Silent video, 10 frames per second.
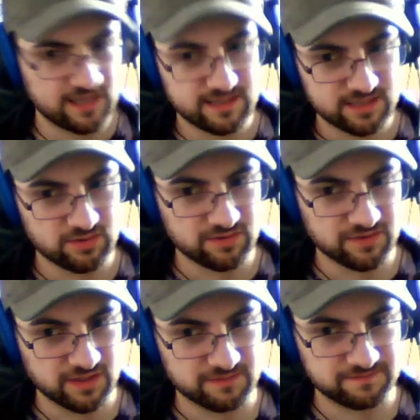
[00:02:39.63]
Sort of
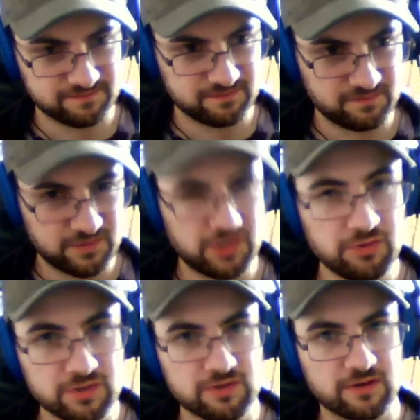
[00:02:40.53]
a
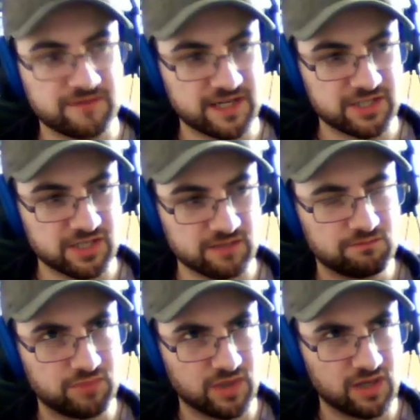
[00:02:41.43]
choose your own adventure,
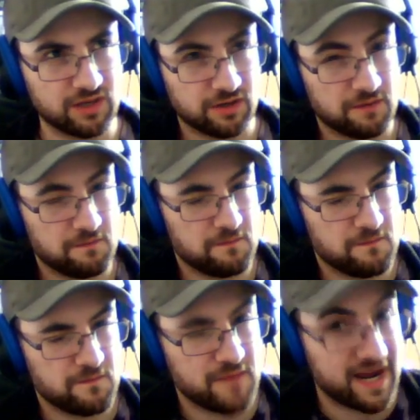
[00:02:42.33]
but on a
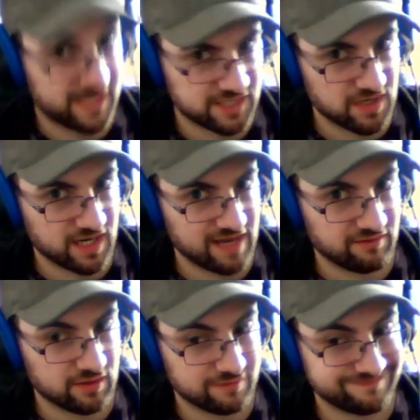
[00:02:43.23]
management level.